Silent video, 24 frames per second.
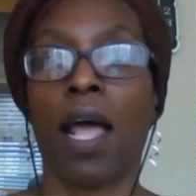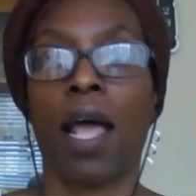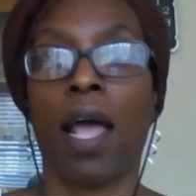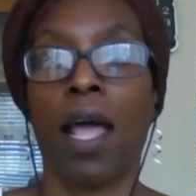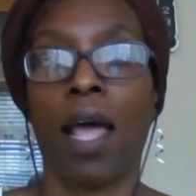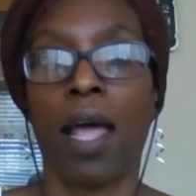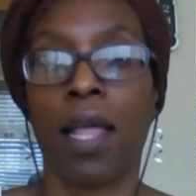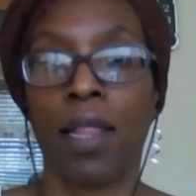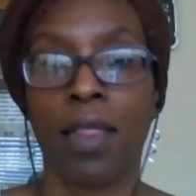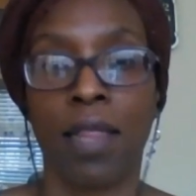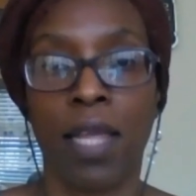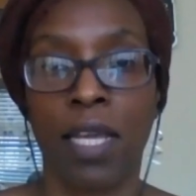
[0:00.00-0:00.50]

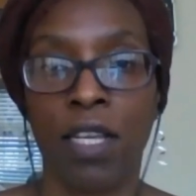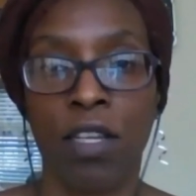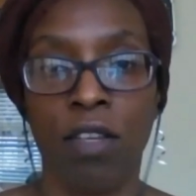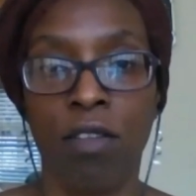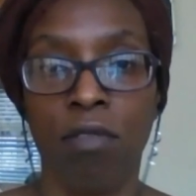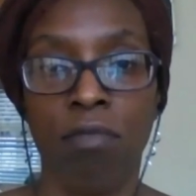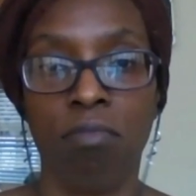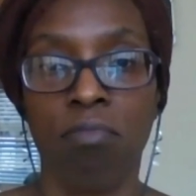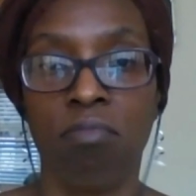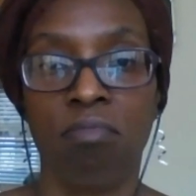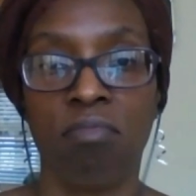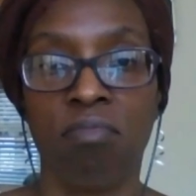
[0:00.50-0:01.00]

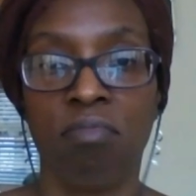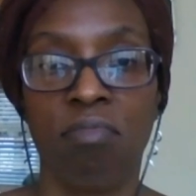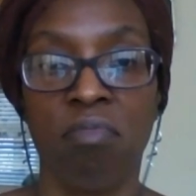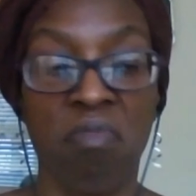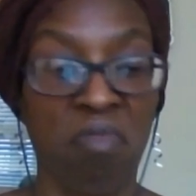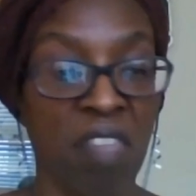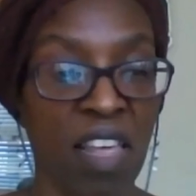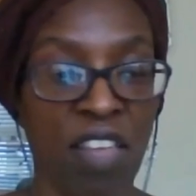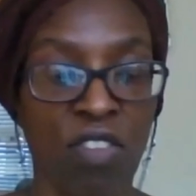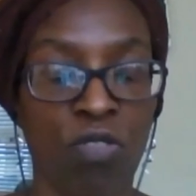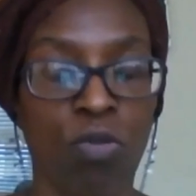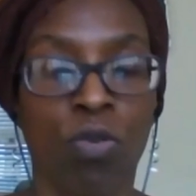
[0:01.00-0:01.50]
and
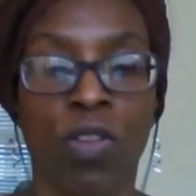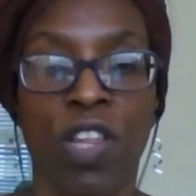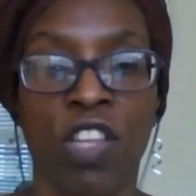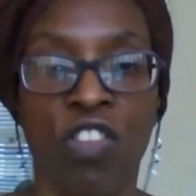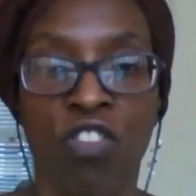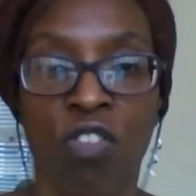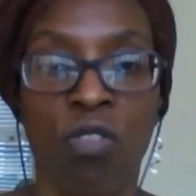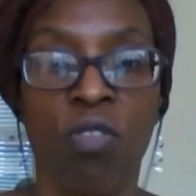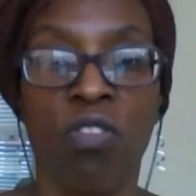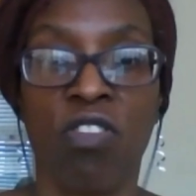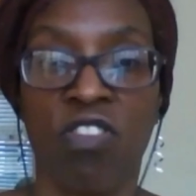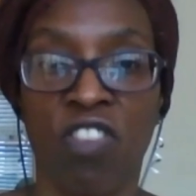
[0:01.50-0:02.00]
that's all they
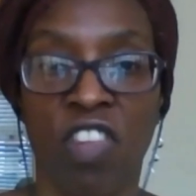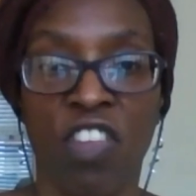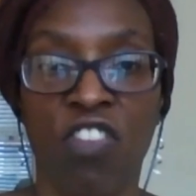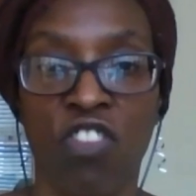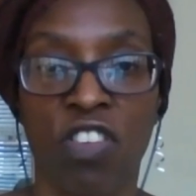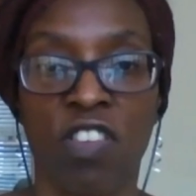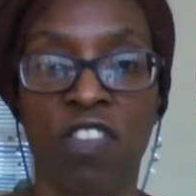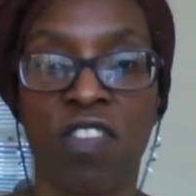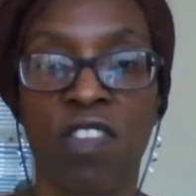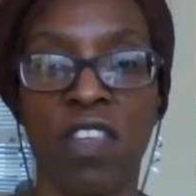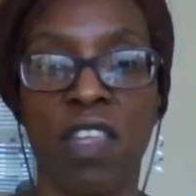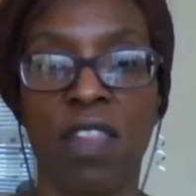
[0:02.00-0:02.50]
do. So they
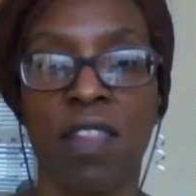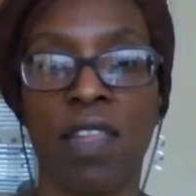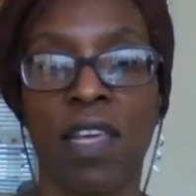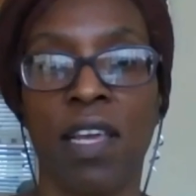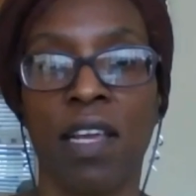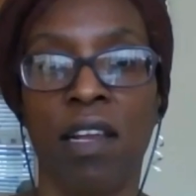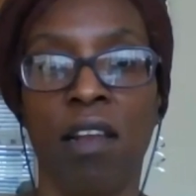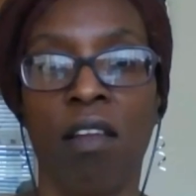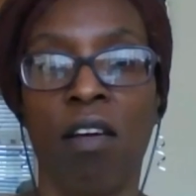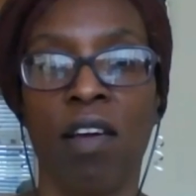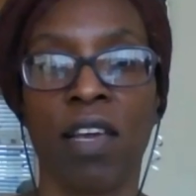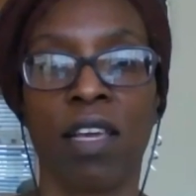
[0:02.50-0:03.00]
just sit
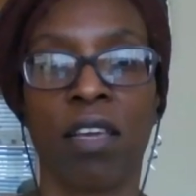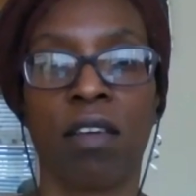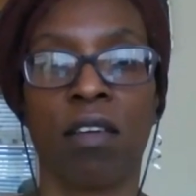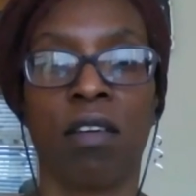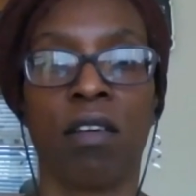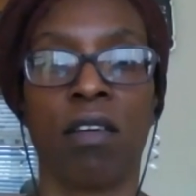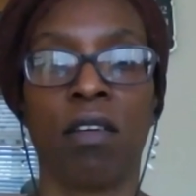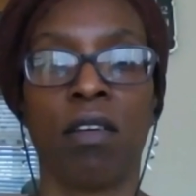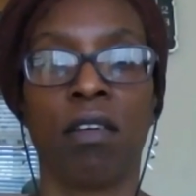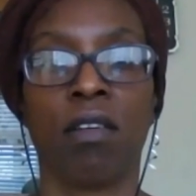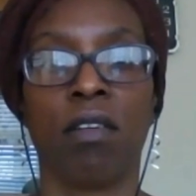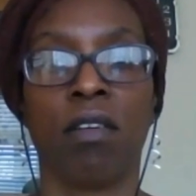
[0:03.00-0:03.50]
there like
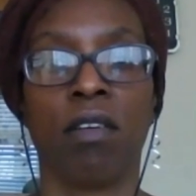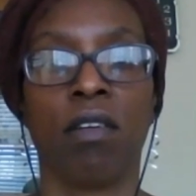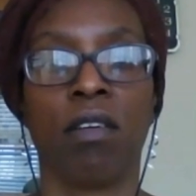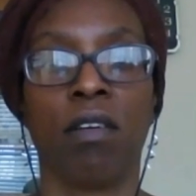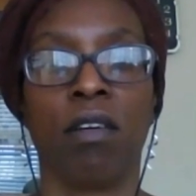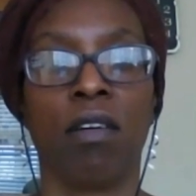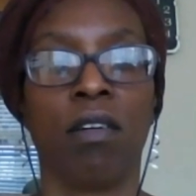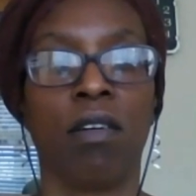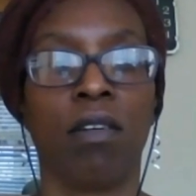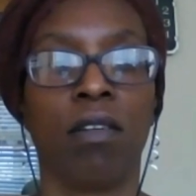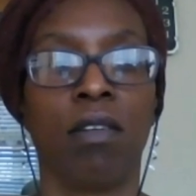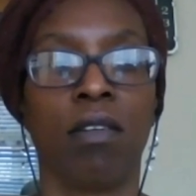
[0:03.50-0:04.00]
a
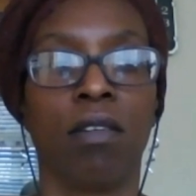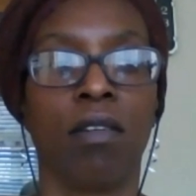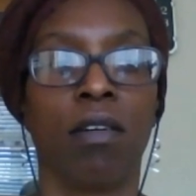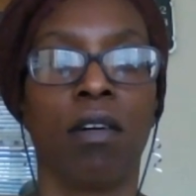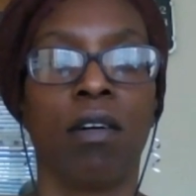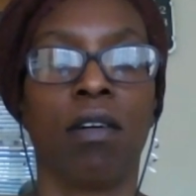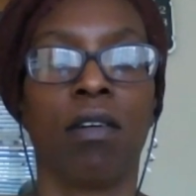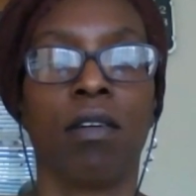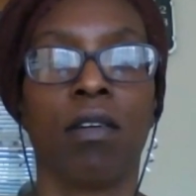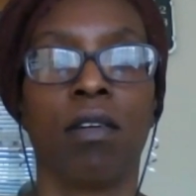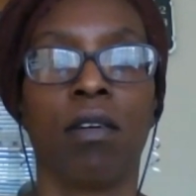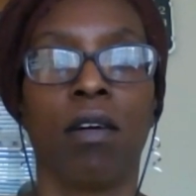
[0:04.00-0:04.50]

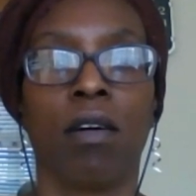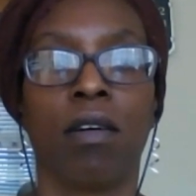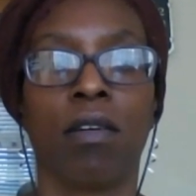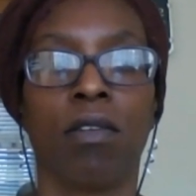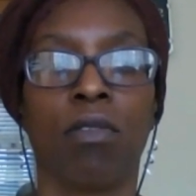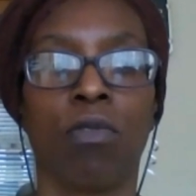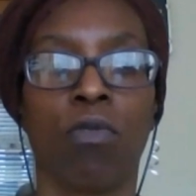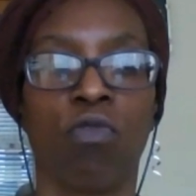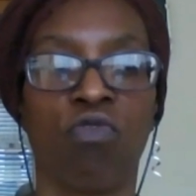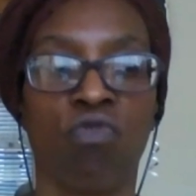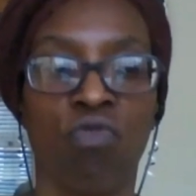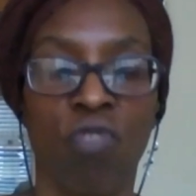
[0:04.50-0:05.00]

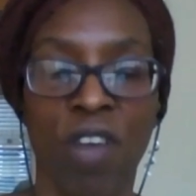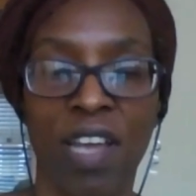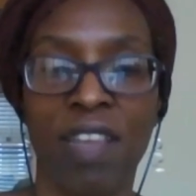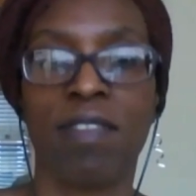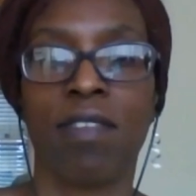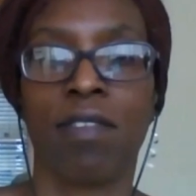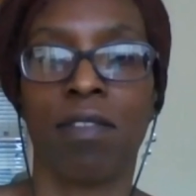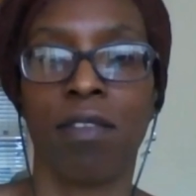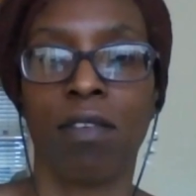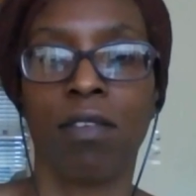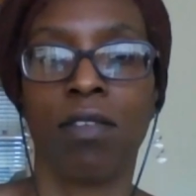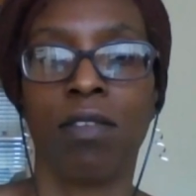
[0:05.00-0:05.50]

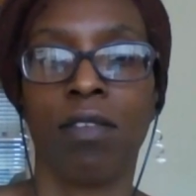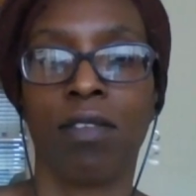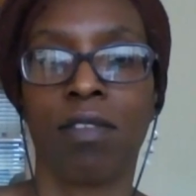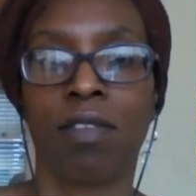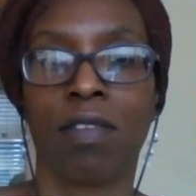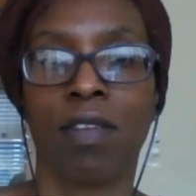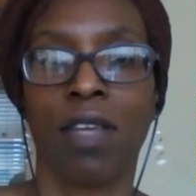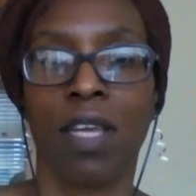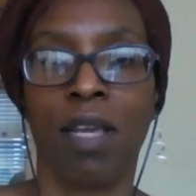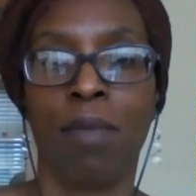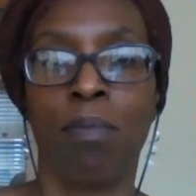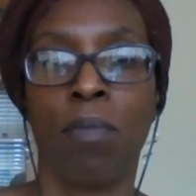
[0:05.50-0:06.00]

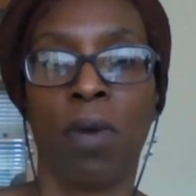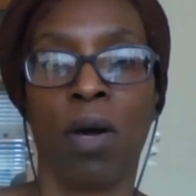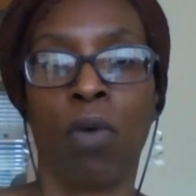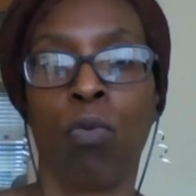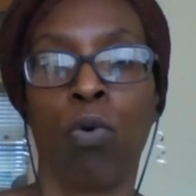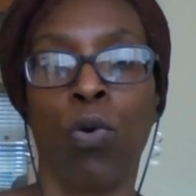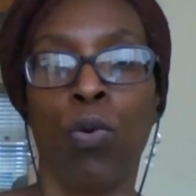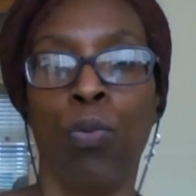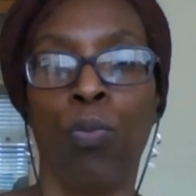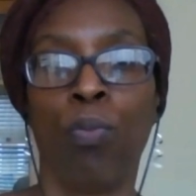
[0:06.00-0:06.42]
resident in my room.